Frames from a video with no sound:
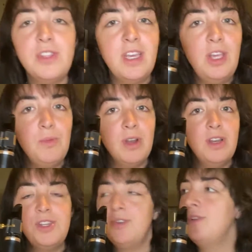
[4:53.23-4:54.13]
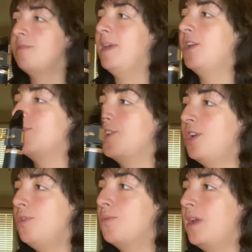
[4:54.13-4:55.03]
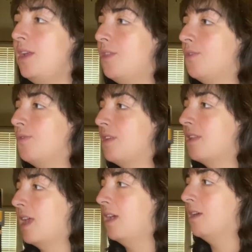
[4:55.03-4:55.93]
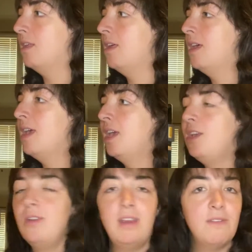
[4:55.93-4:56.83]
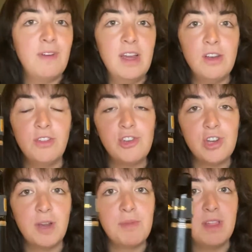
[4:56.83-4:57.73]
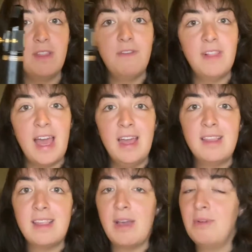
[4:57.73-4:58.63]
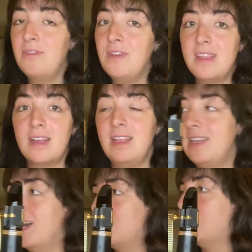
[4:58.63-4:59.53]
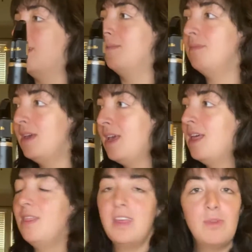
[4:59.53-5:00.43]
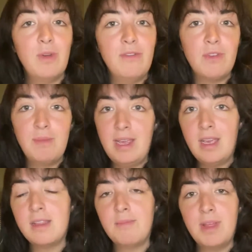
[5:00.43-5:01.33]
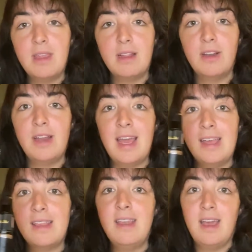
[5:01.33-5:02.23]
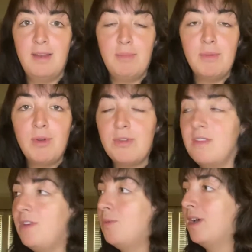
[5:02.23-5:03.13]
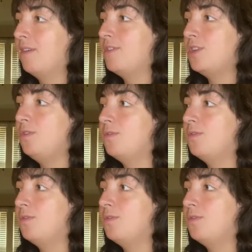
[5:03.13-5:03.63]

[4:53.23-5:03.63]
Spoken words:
thing you want to do is make sure you read through the scale. You need to find all the sharps and the flats. I would physically touch them. This one for me, because I play the clarinet, has none, but most of you will have 2